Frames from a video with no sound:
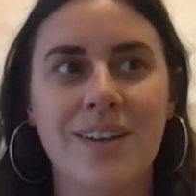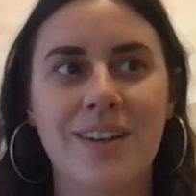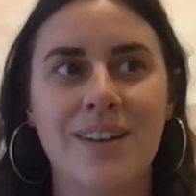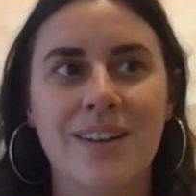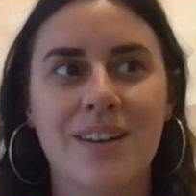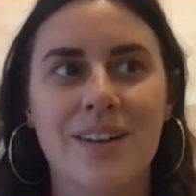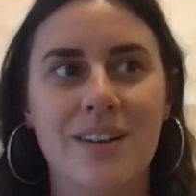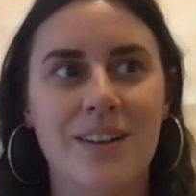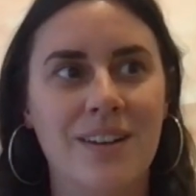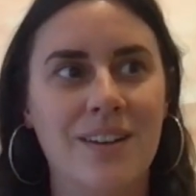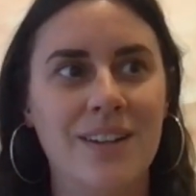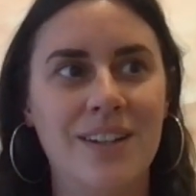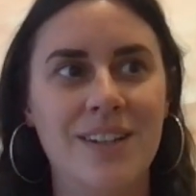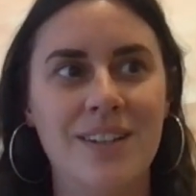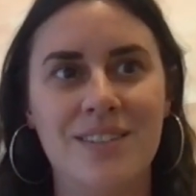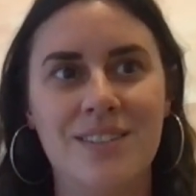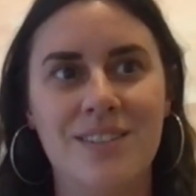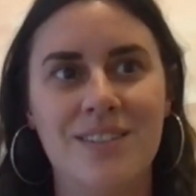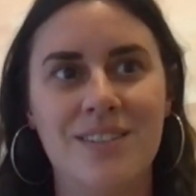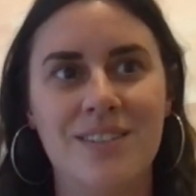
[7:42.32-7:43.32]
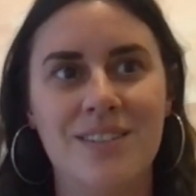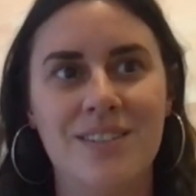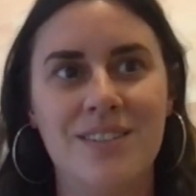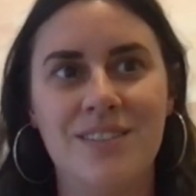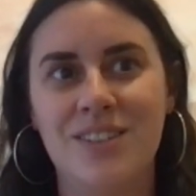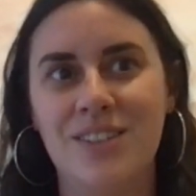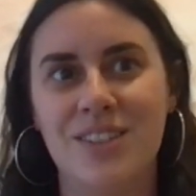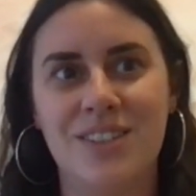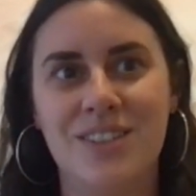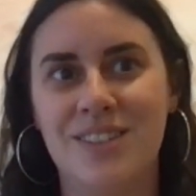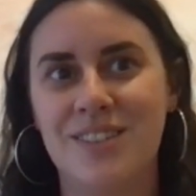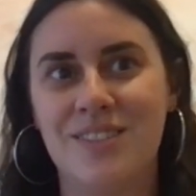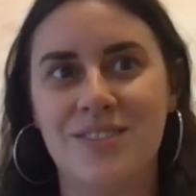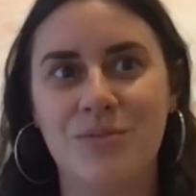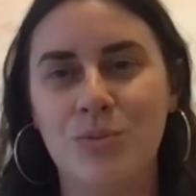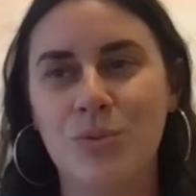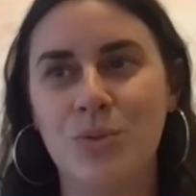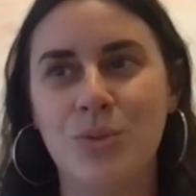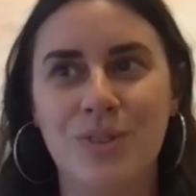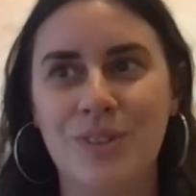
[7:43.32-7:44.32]
I just,
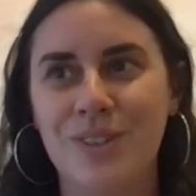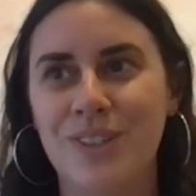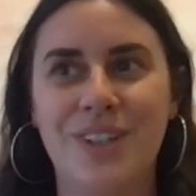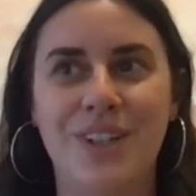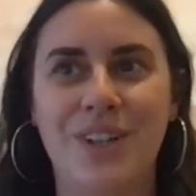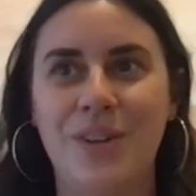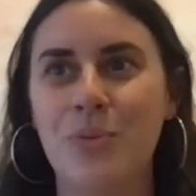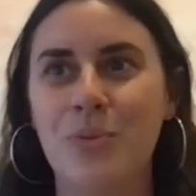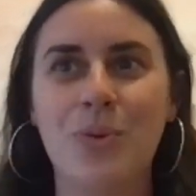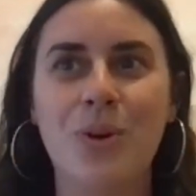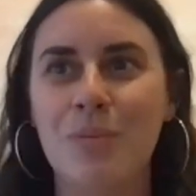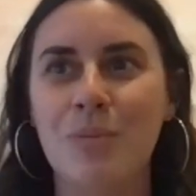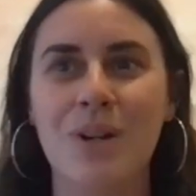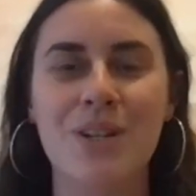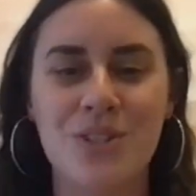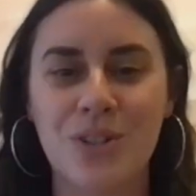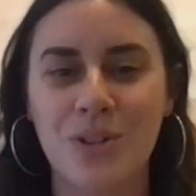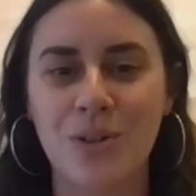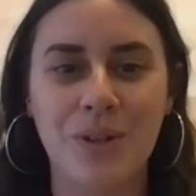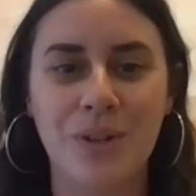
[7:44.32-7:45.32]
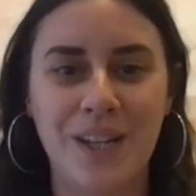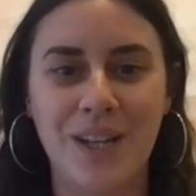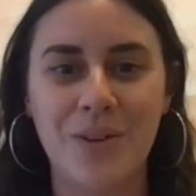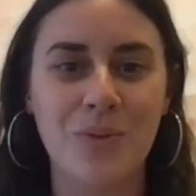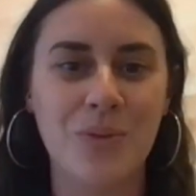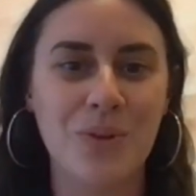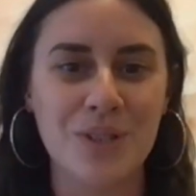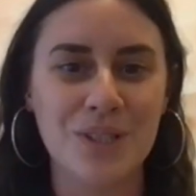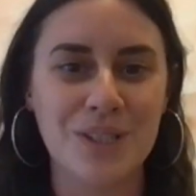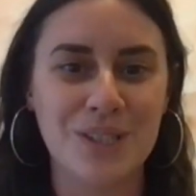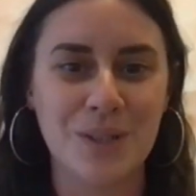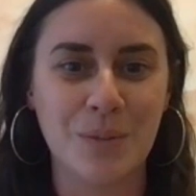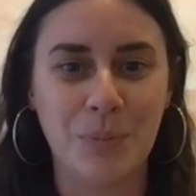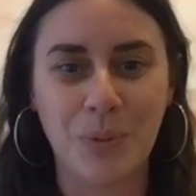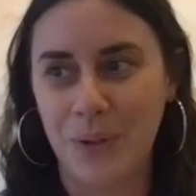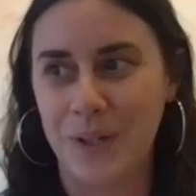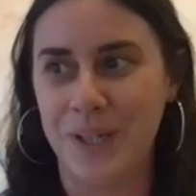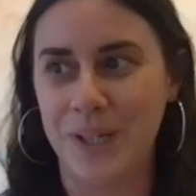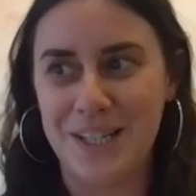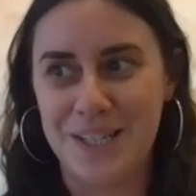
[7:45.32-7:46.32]
what am I doing? What's the
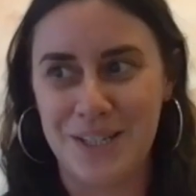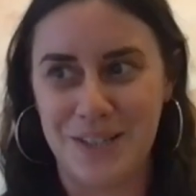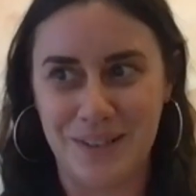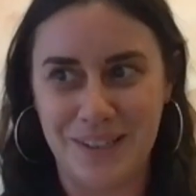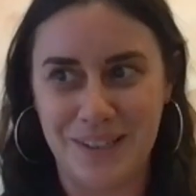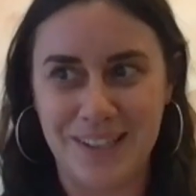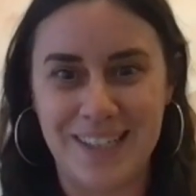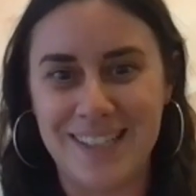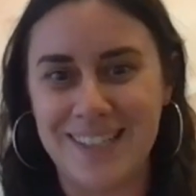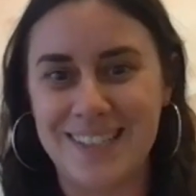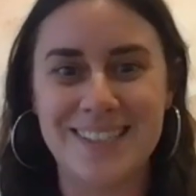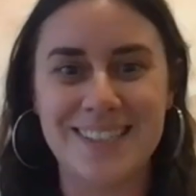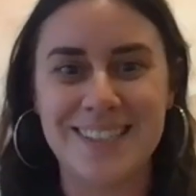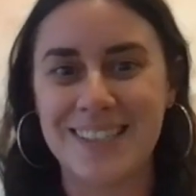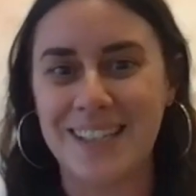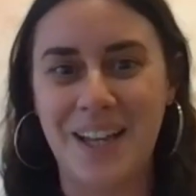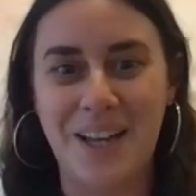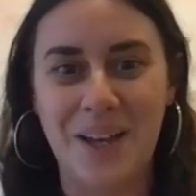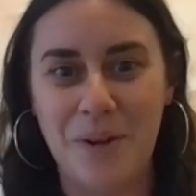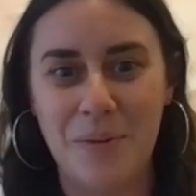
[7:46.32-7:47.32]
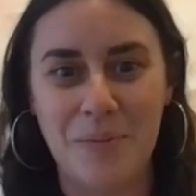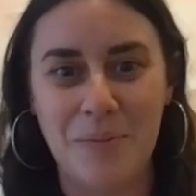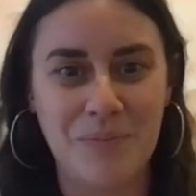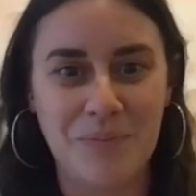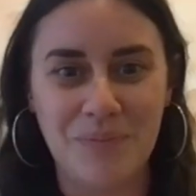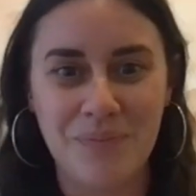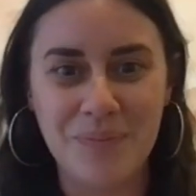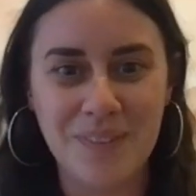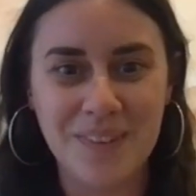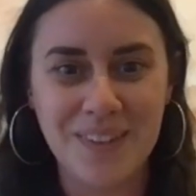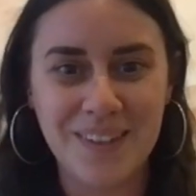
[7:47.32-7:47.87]
point in doing this? Why?